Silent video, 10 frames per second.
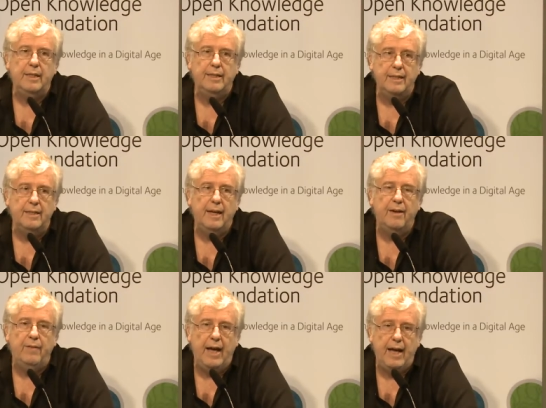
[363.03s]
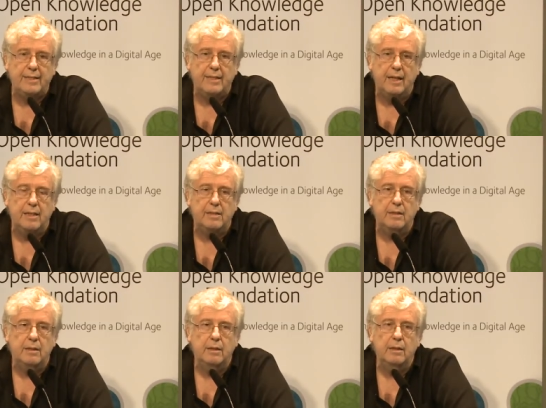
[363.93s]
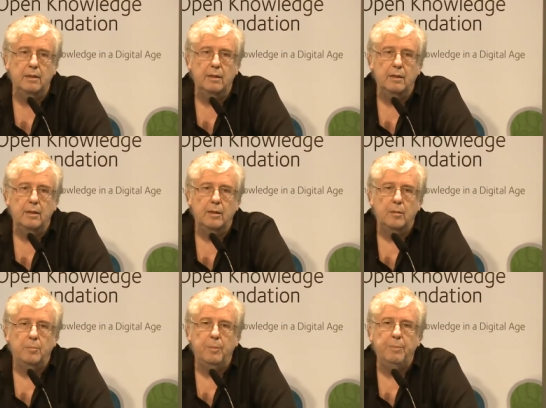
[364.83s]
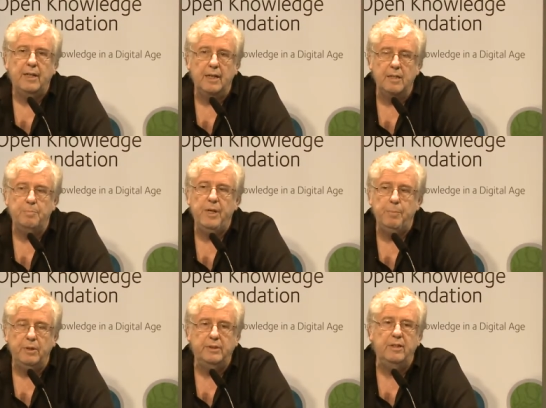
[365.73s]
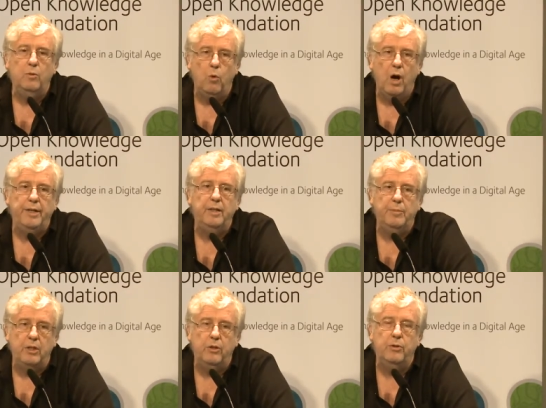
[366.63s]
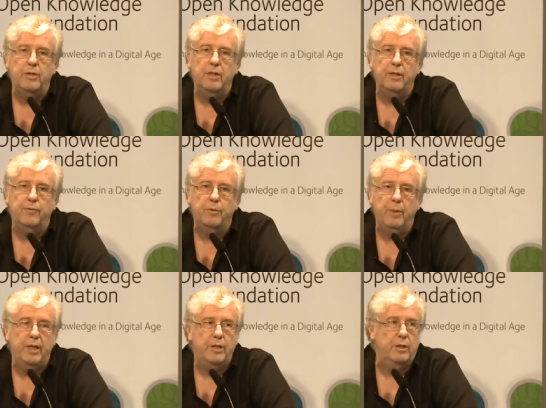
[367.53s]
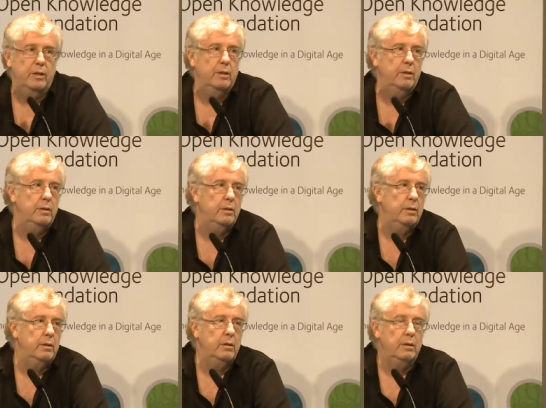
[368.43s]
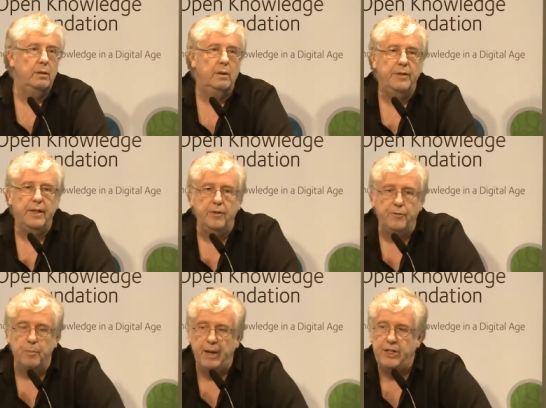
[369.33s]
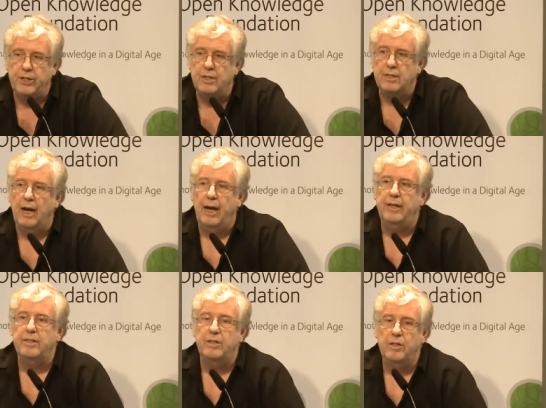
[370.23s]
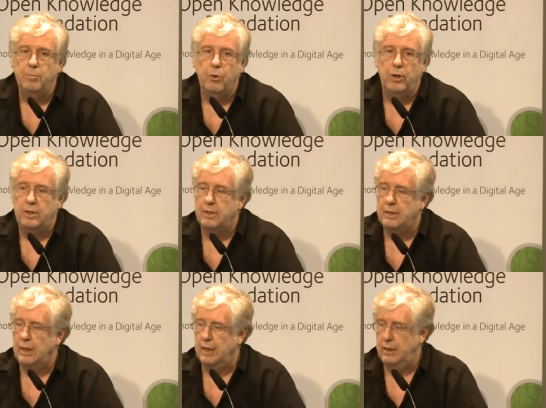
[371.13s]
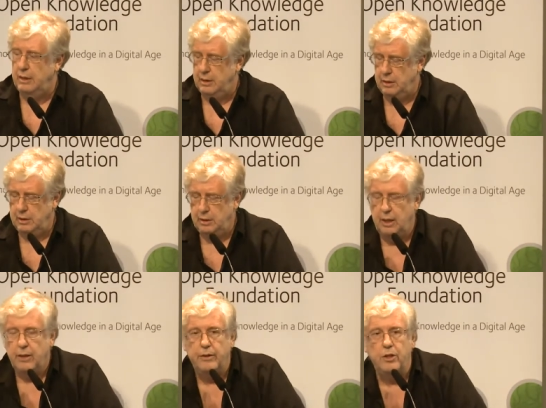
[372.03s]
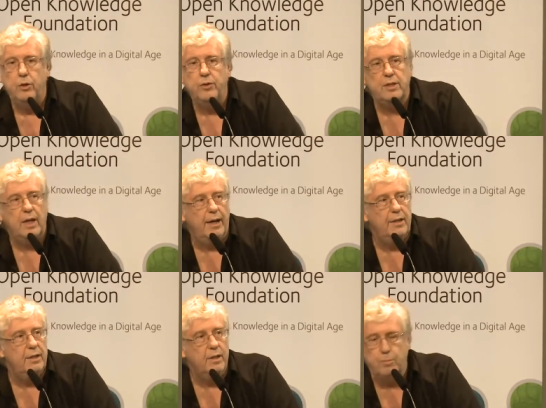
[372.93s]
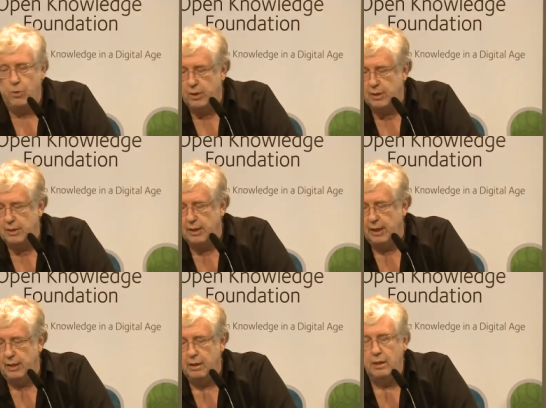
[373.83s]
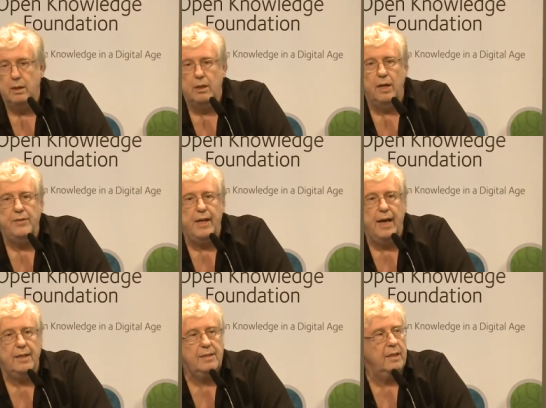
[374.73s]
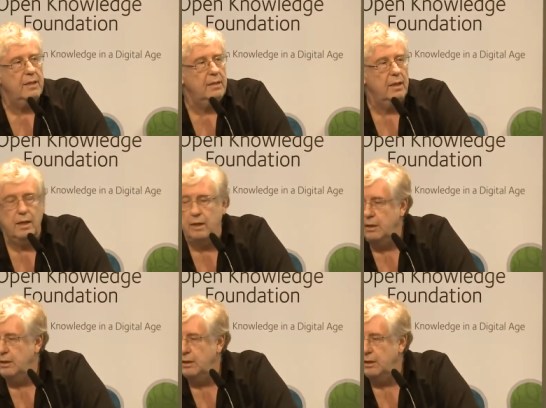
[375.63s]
he didn't have access, but because people didn't want him to use the information. The information side is the important side. The use side is the important side, not the access side.